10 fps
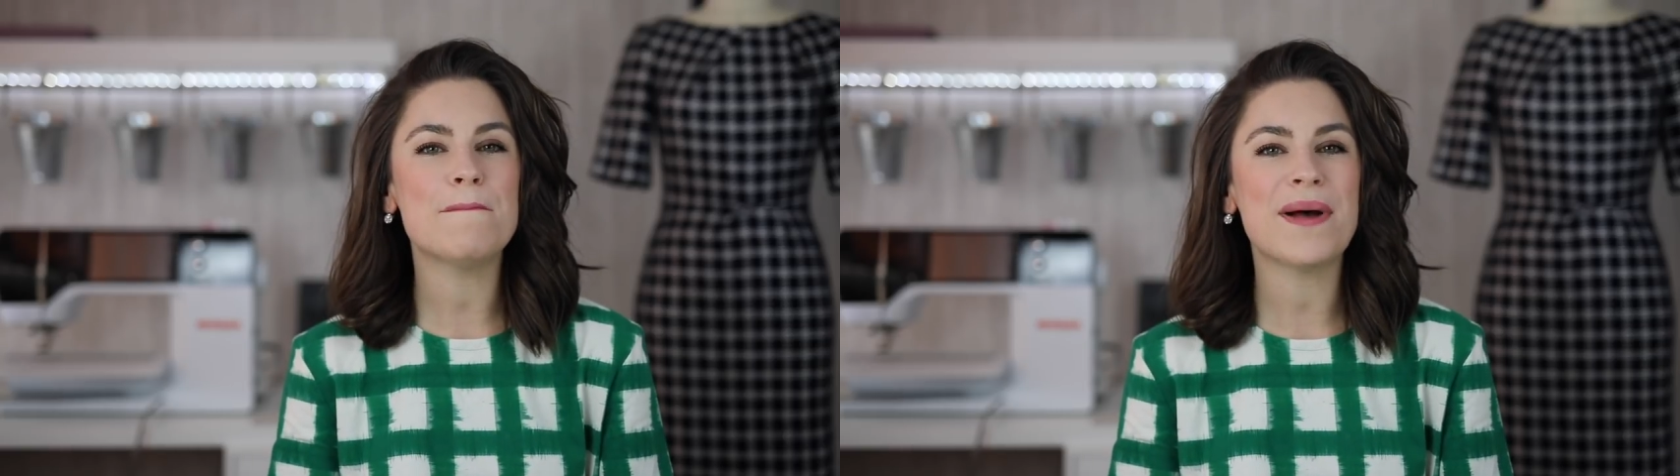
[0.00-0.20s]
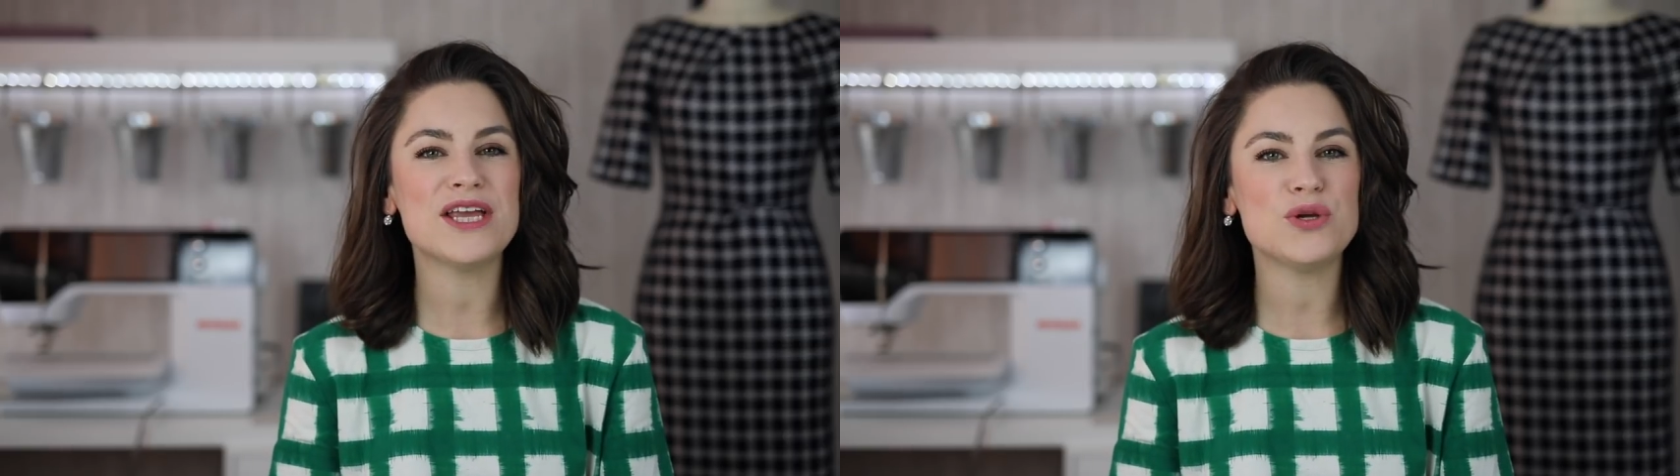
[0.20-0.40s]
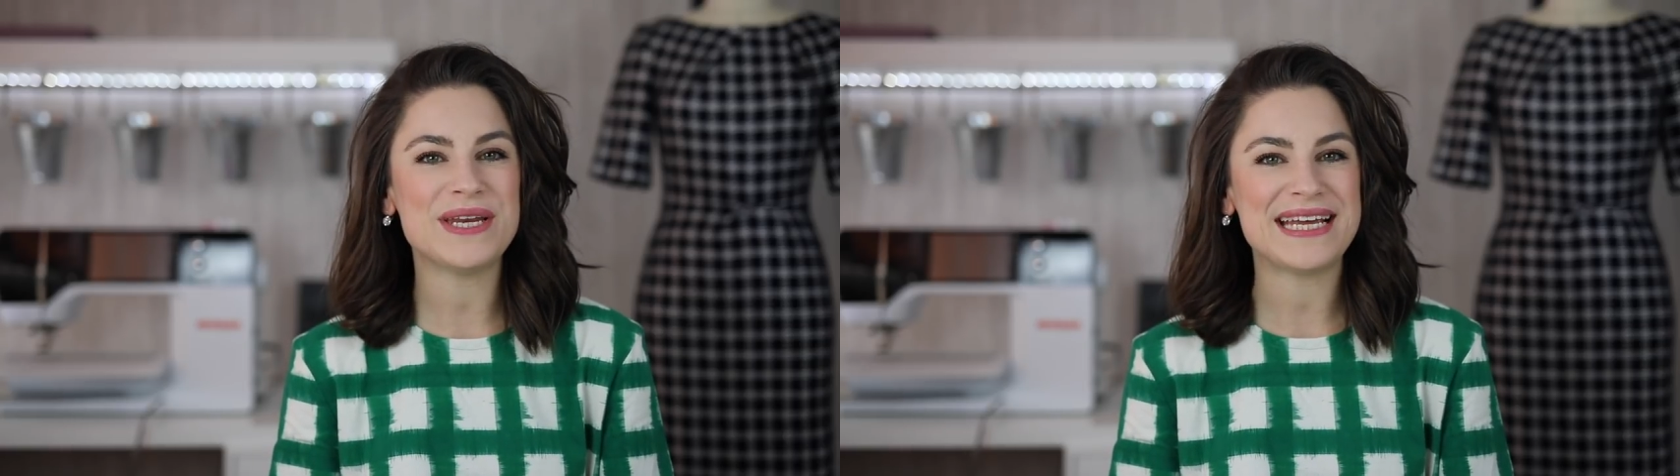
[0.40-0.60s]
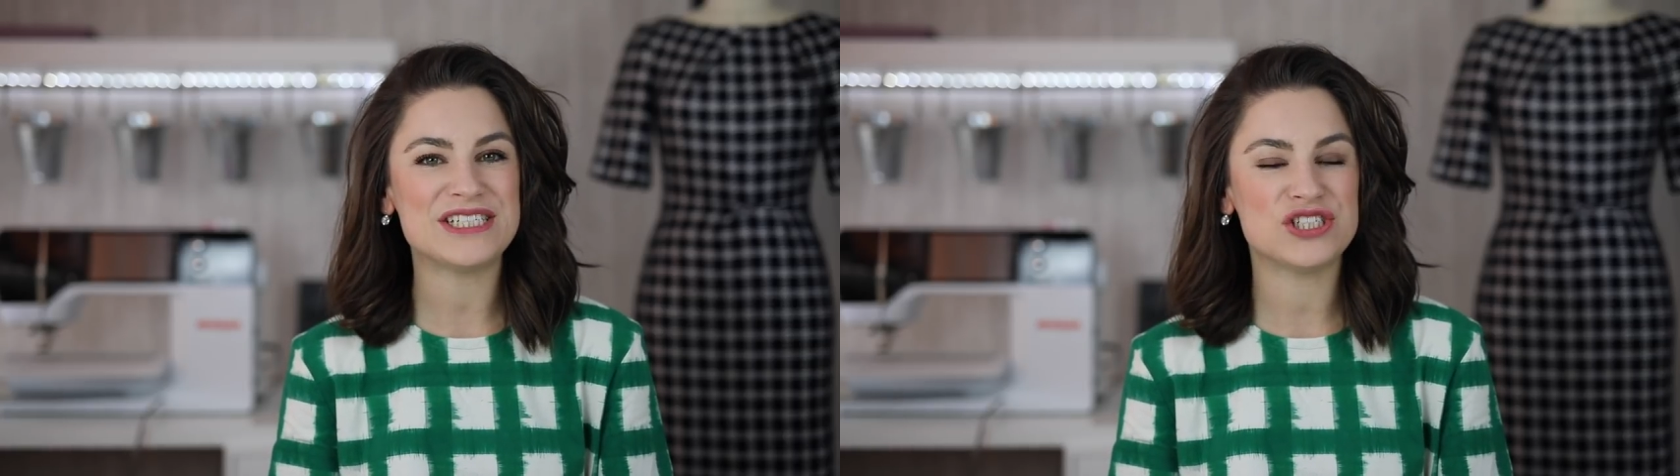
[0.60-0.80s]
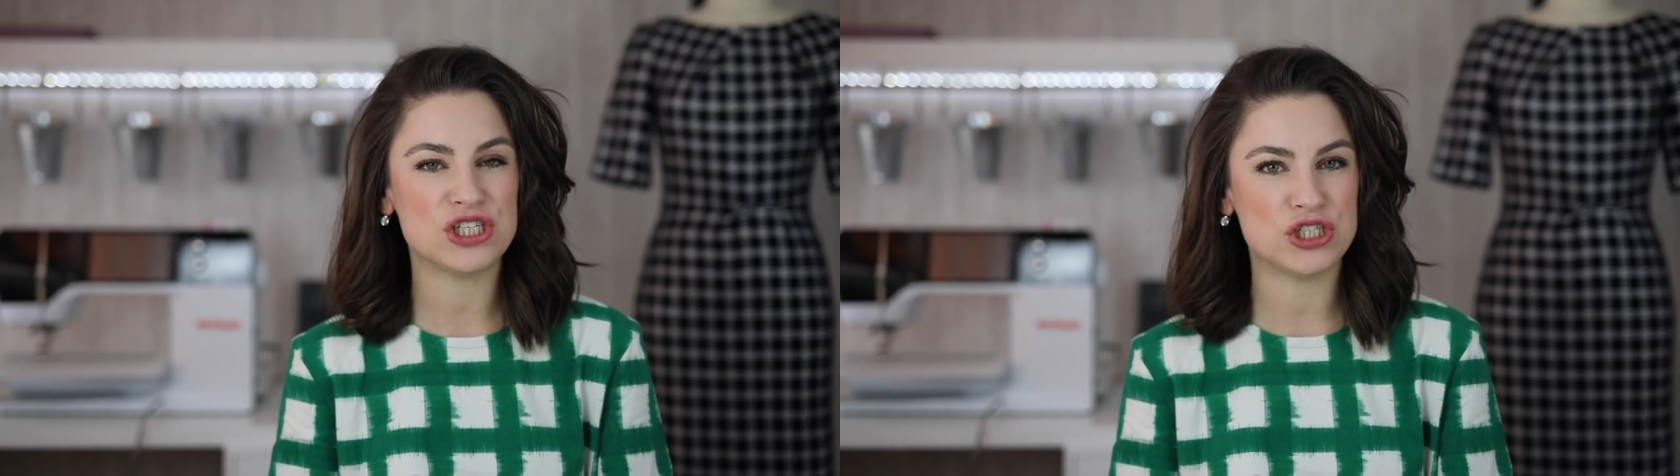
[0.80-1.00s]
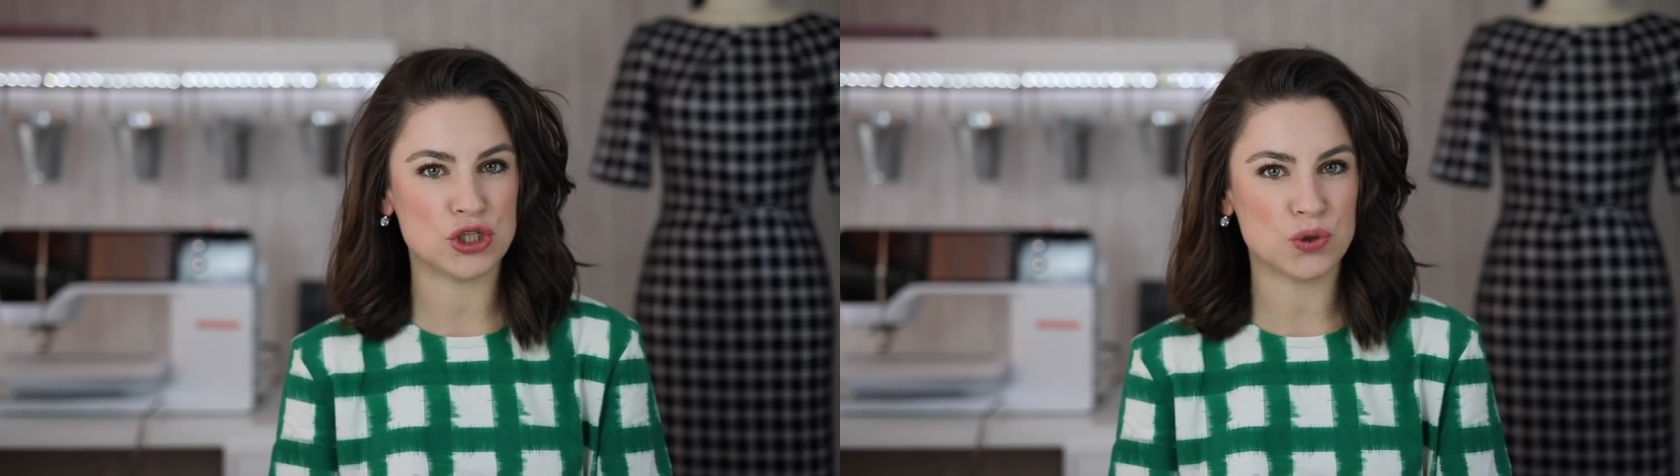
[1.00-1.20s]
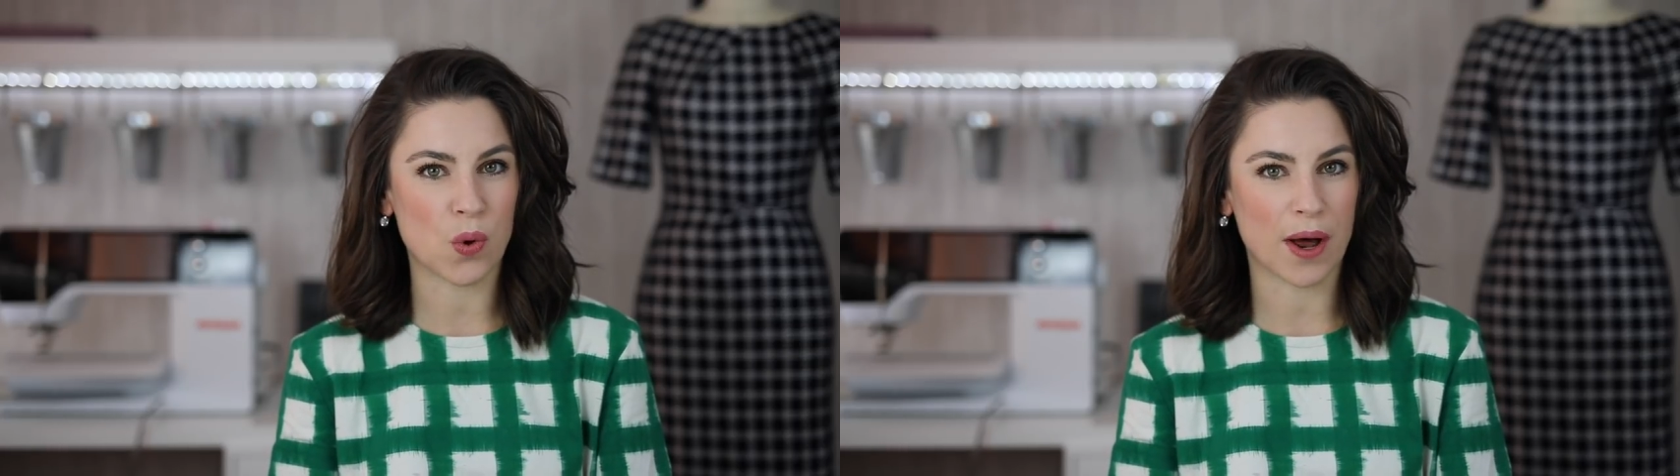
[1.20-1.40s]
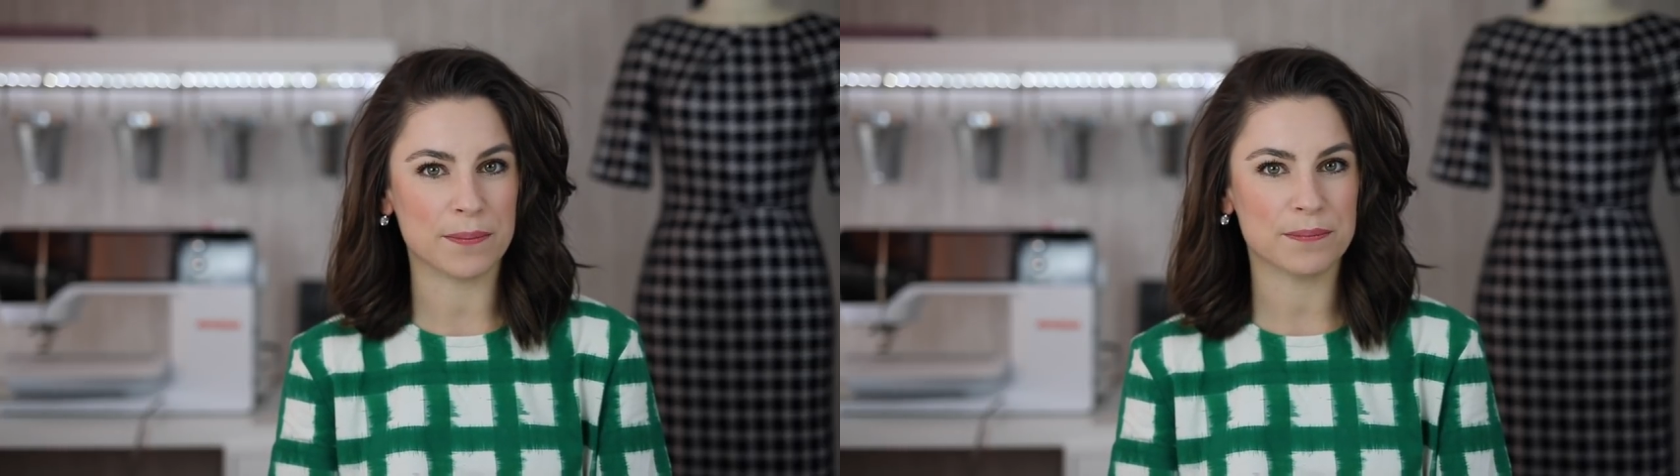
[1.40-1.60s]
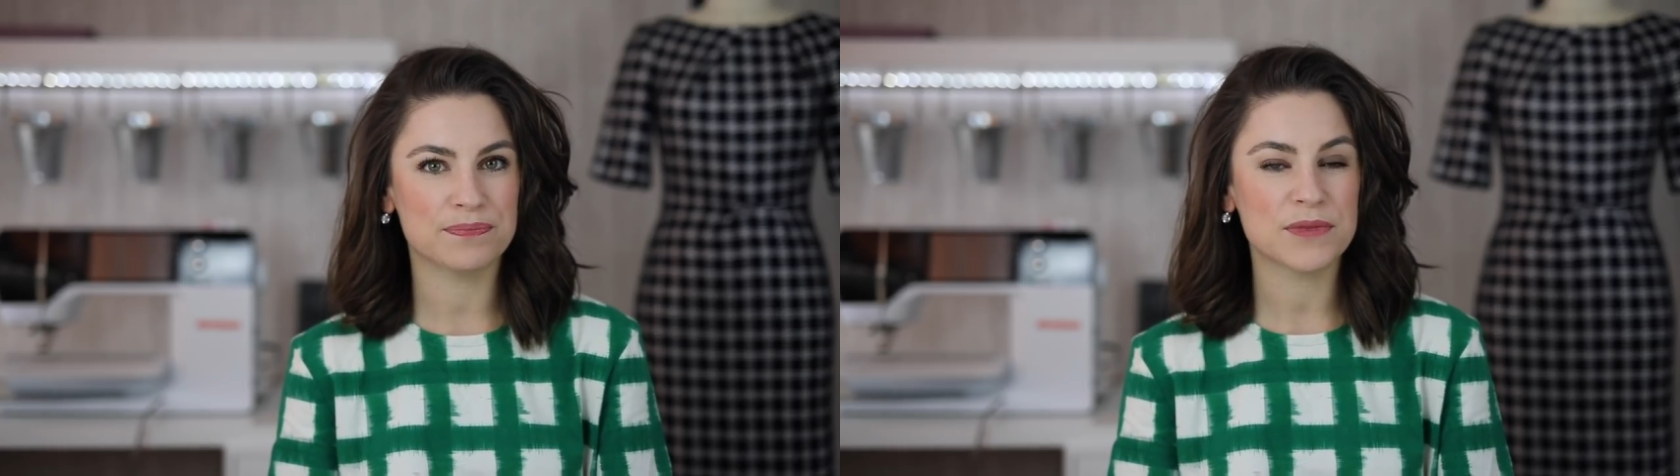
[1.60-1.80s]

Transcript: might you need to do one?